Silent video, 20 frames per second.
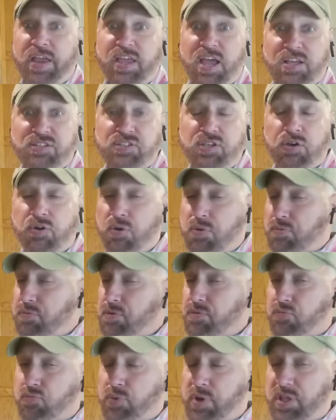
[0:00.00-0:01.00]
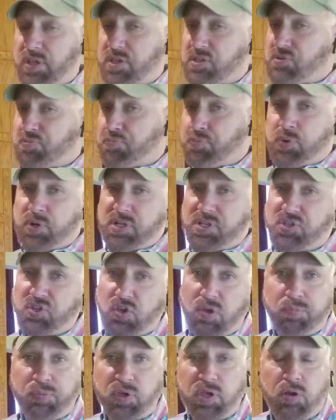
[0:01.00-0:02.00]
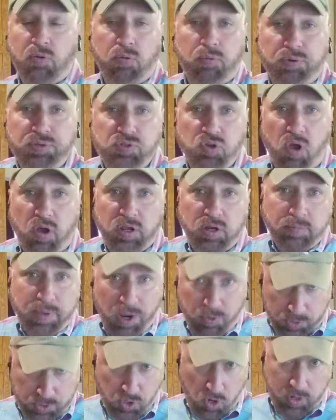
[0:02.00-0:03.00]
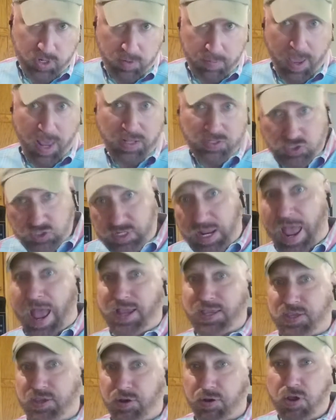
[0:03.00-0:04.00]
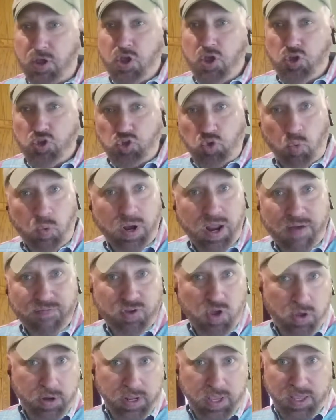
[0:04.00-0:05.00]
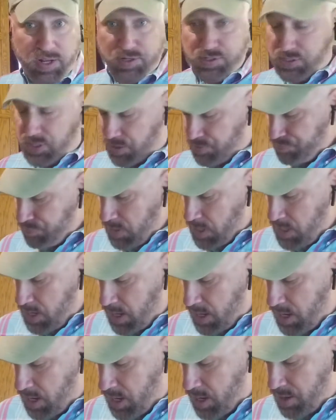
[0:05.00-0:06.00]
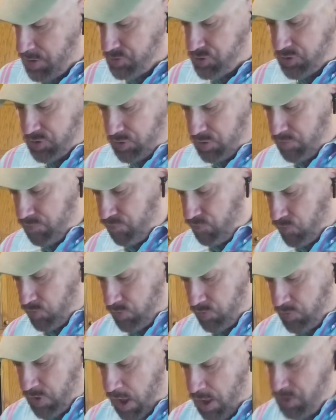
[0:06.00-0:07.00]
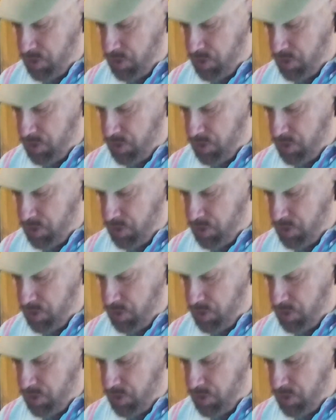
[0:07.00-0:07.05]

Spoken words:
guys, so really it's pretty simple here what we're talking about. We're talking about a stack here. So what I've gone ahead and done is gotten